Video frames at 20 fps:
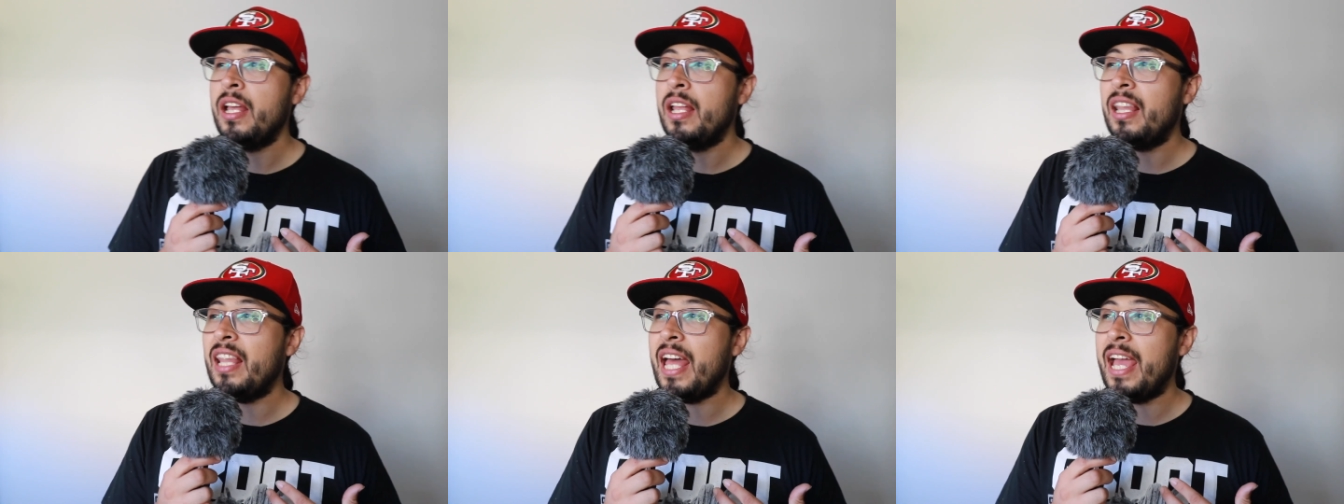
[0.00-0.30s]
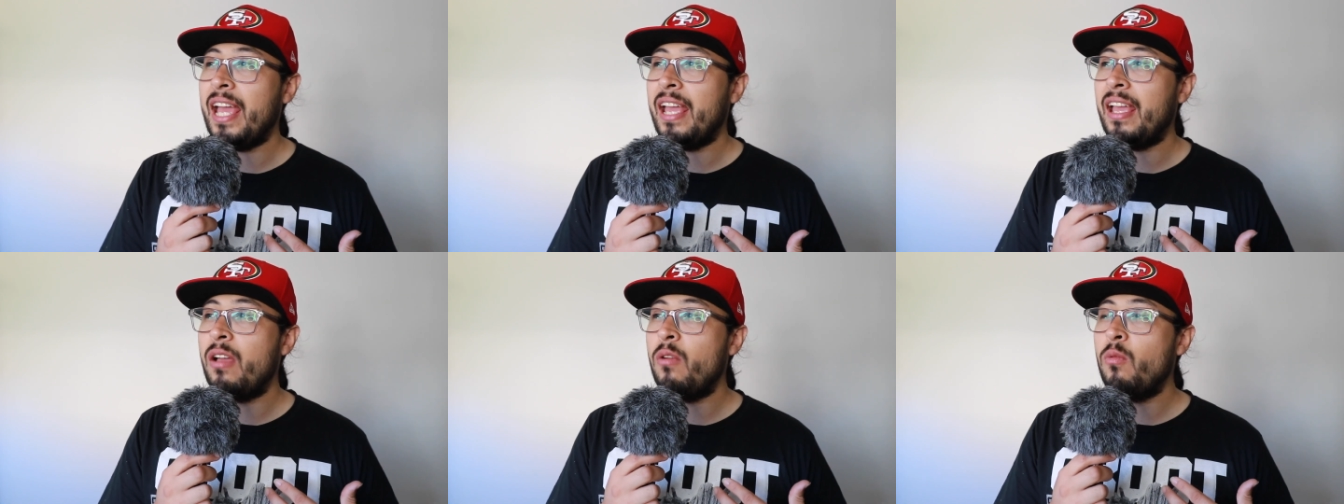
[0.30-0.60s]

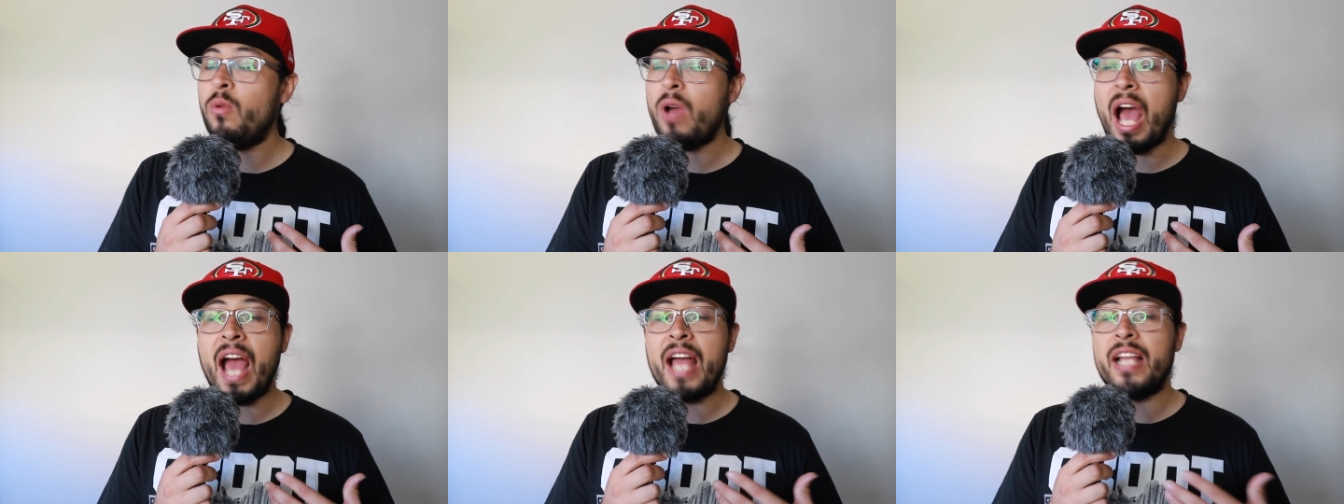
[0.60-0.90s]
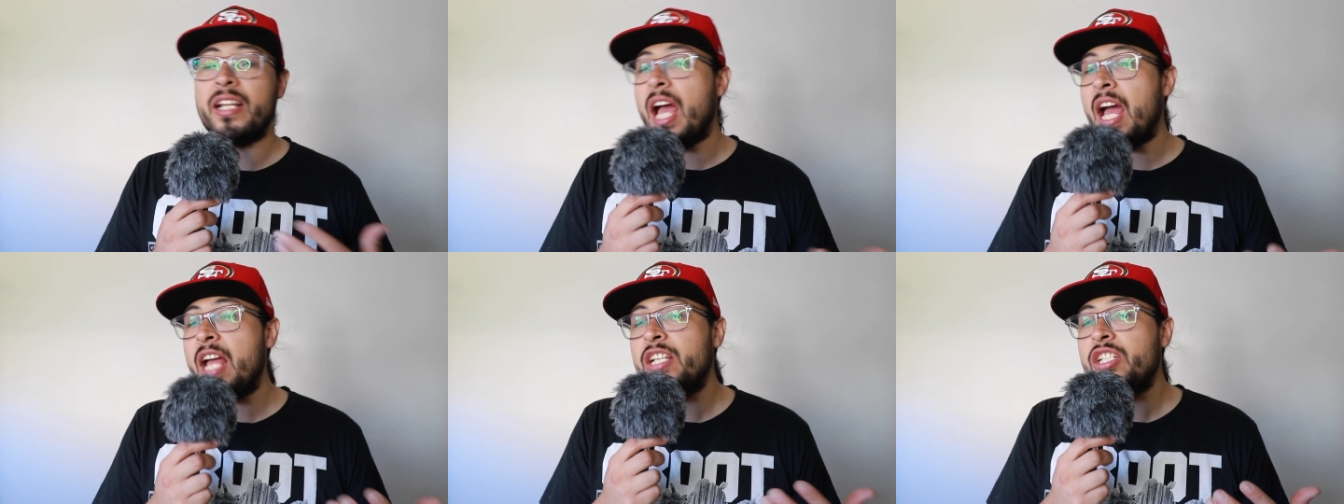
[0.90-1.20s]
like,
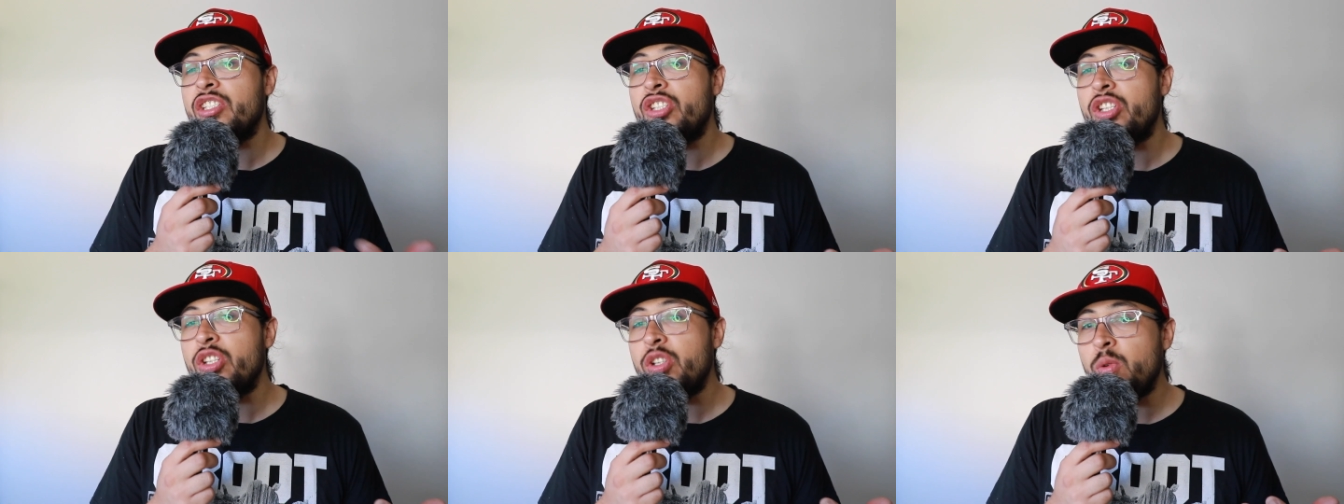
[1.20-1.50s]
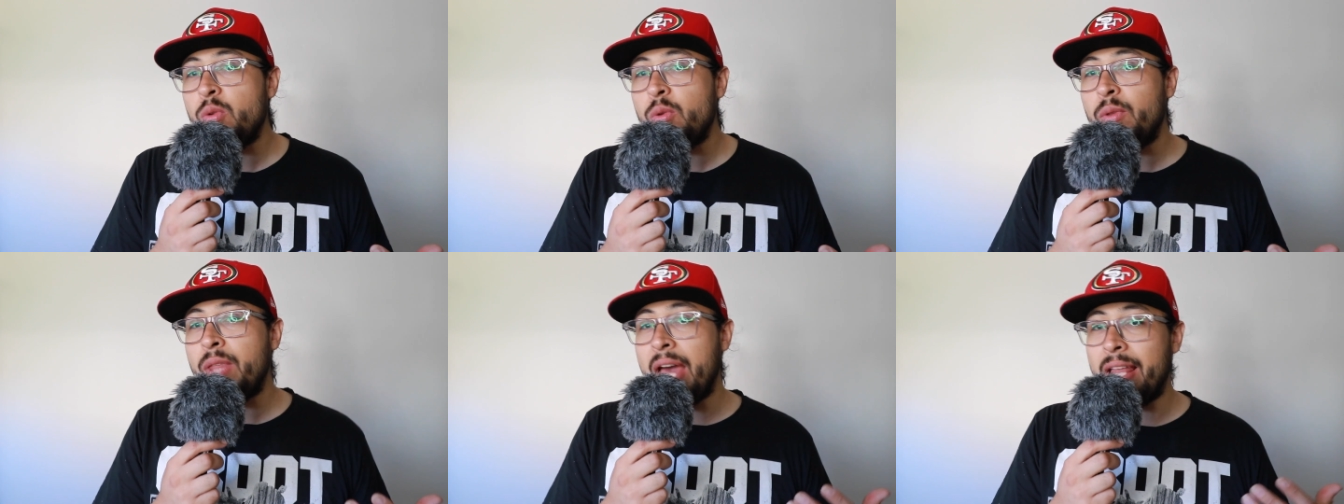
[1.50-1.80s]
I just
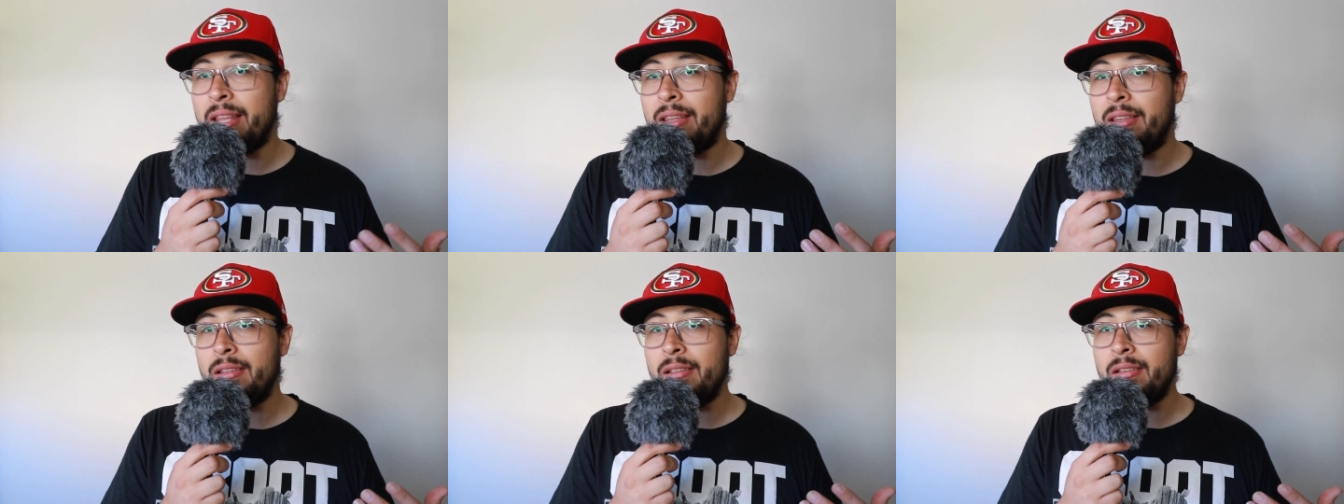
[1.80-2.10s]
knew that